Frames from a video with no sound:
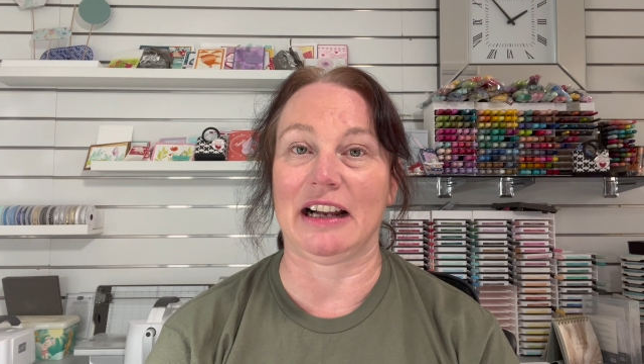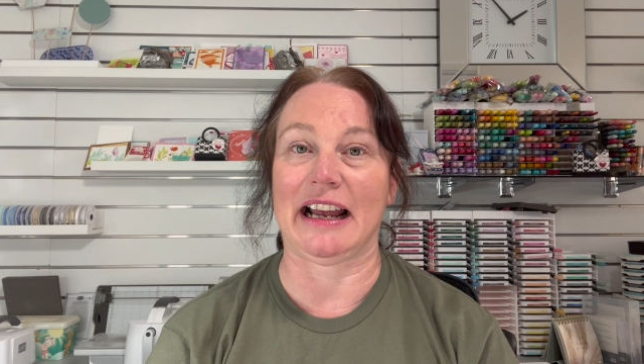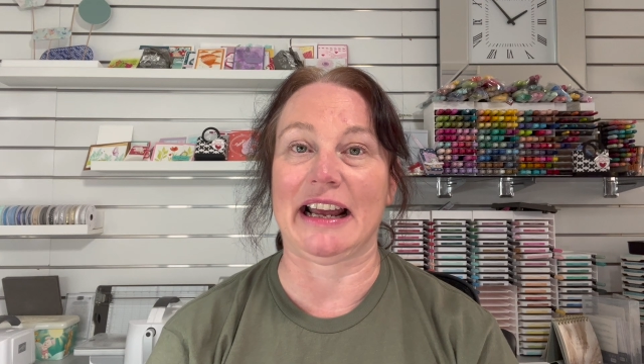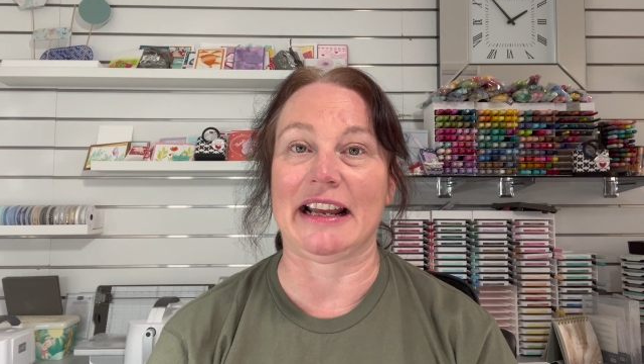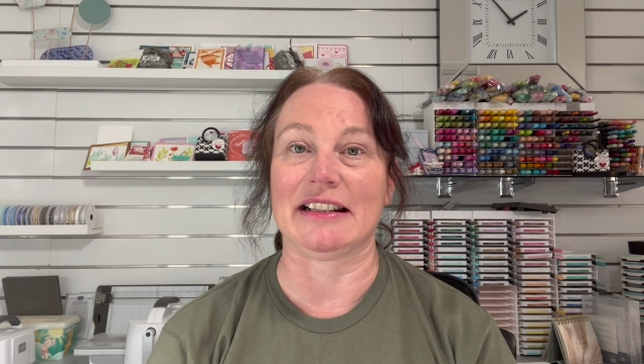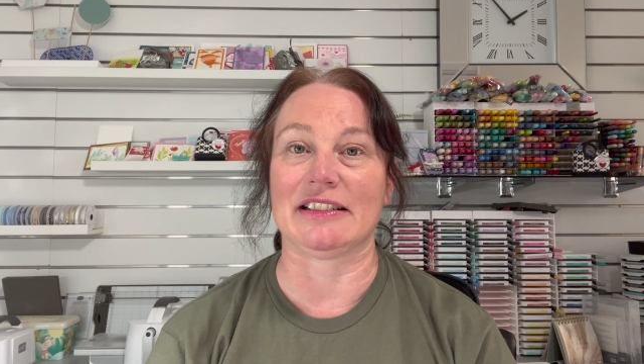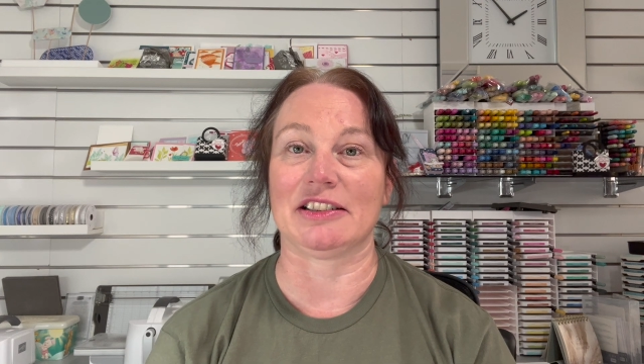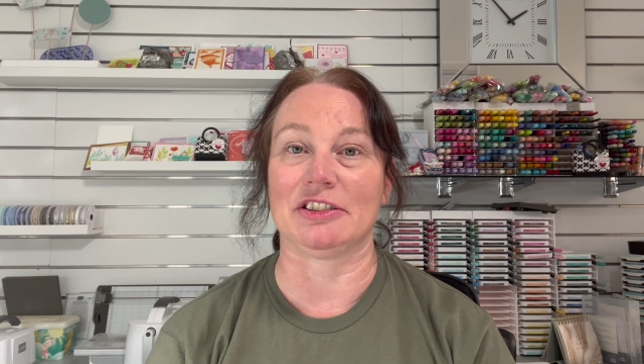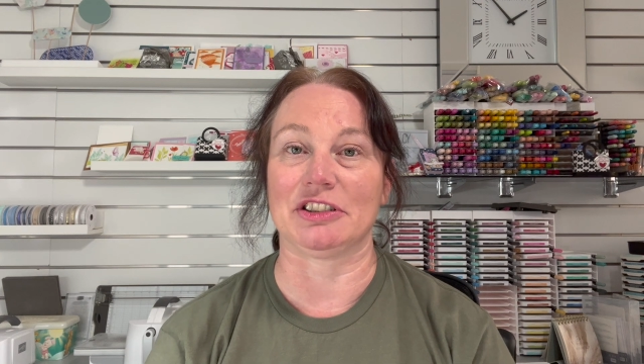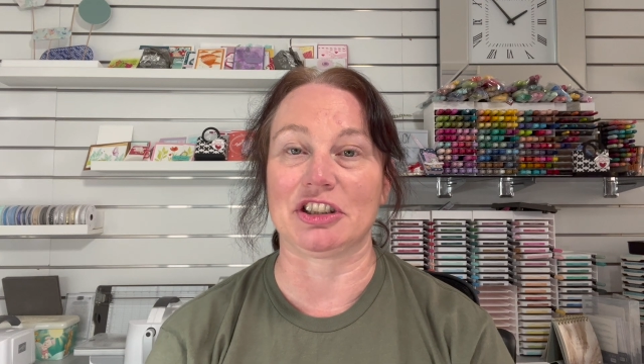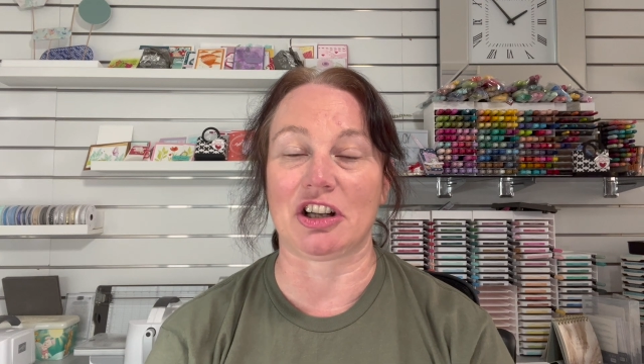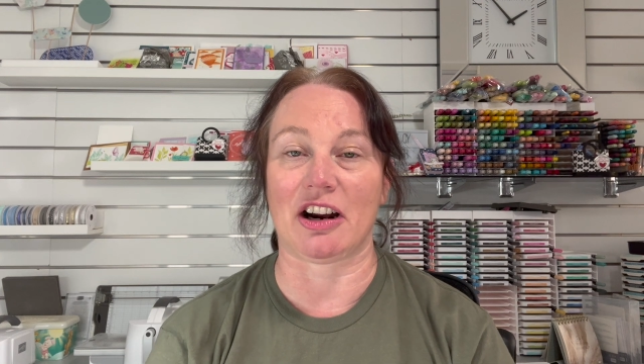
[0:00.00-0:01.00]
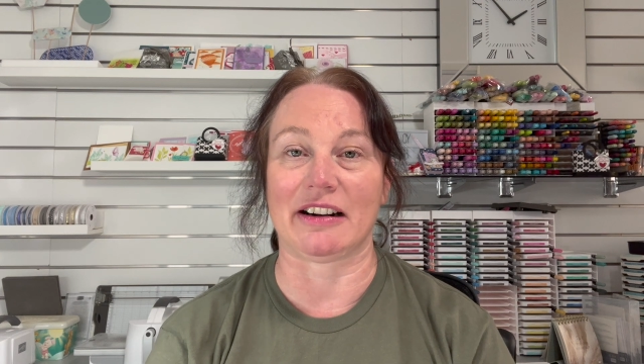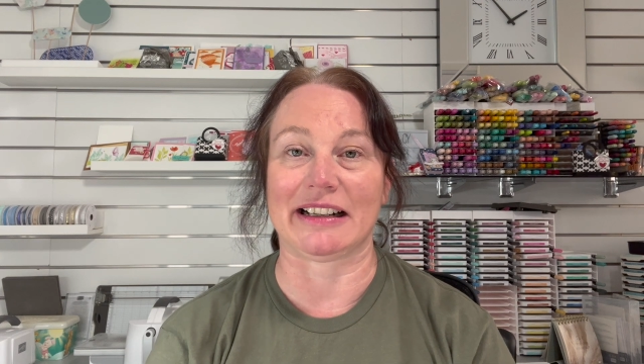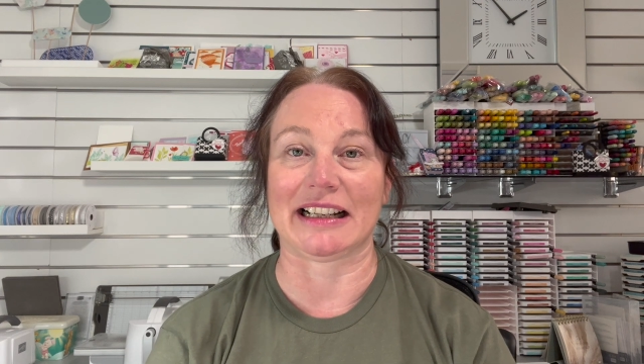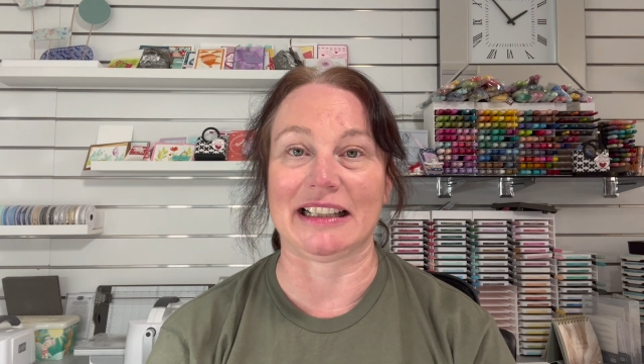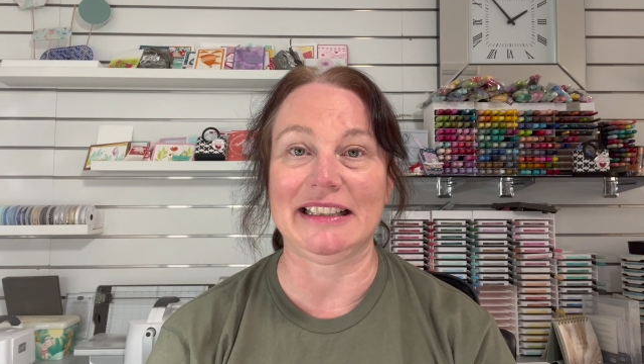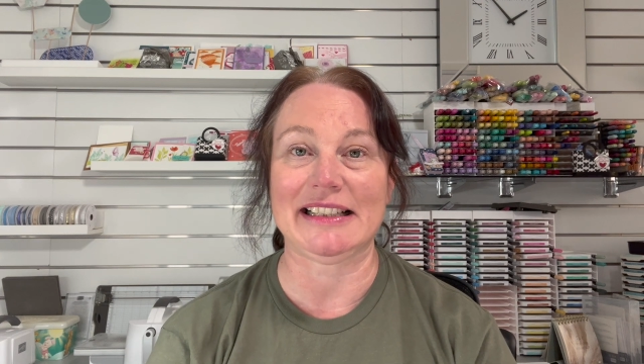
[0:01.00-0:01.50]
and the
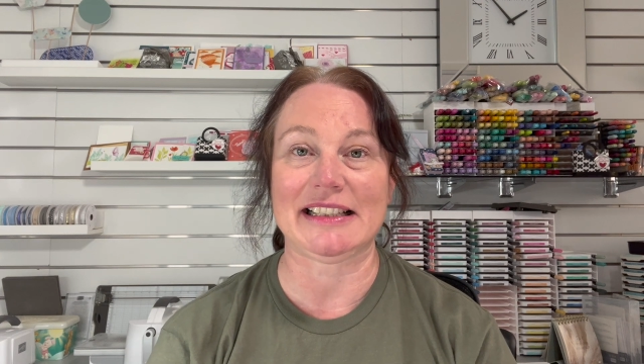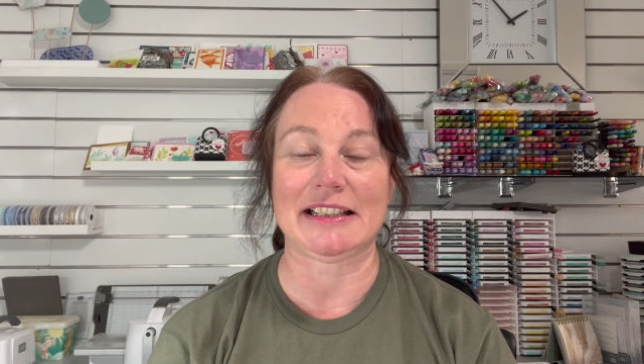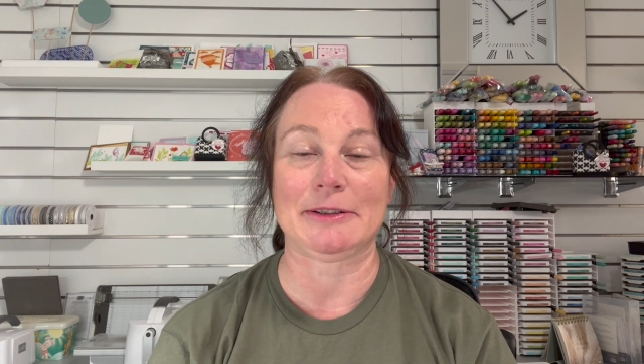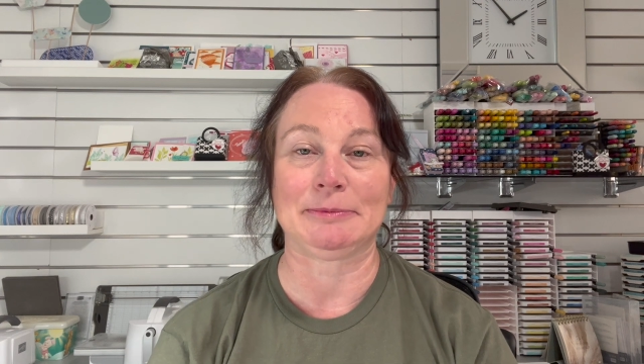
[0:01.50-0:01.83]
retiring list,